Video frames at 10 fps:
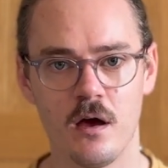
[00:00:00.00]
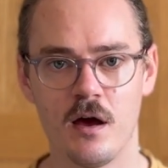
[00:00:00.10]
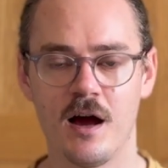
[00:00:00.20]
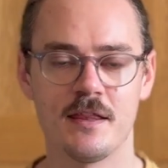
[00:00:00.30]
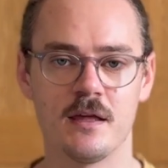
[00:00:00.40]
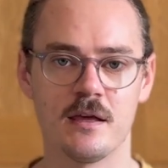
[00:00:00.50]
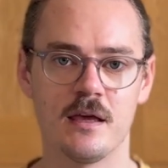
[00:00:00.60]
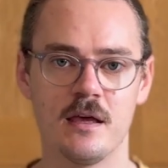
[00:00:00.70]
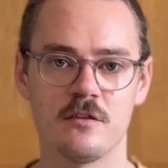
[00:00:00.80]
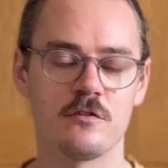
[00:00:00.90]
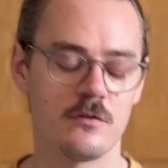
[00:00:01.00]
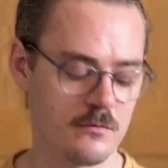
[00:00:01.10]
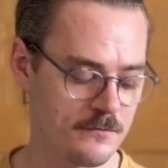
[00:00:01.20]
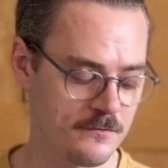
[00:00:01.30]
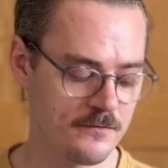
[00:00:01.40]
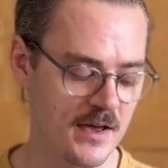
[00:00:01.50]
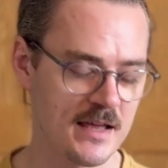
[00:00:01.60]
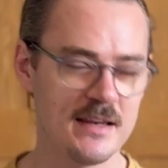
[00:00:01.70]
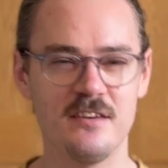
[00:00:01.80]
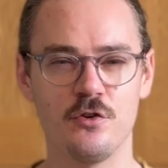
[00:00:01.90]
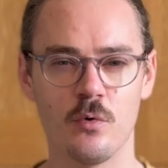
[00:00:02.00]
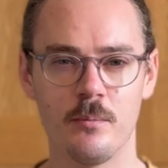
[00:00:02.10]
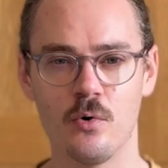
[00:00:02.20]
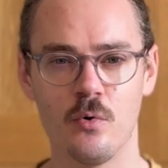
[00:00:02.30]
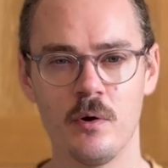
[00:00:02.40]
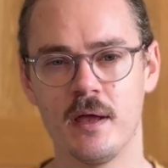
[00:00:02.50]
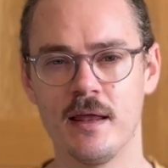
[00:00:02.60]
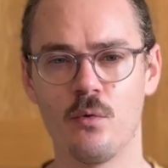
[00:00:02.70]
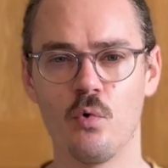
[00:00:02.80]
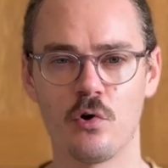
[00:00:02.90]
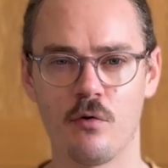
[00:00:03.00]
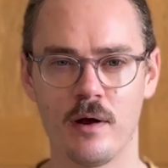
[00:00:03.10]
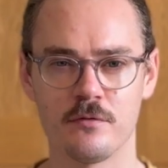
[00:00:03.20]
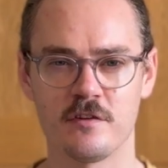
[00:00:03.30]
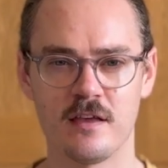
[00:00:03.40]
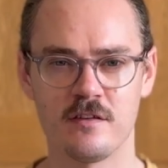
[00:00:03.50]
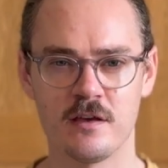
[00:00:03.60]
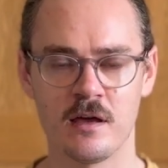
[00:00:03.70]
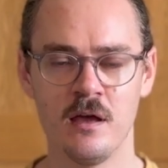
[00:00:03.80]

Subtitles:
I think it's fairly doable in a walk around setting.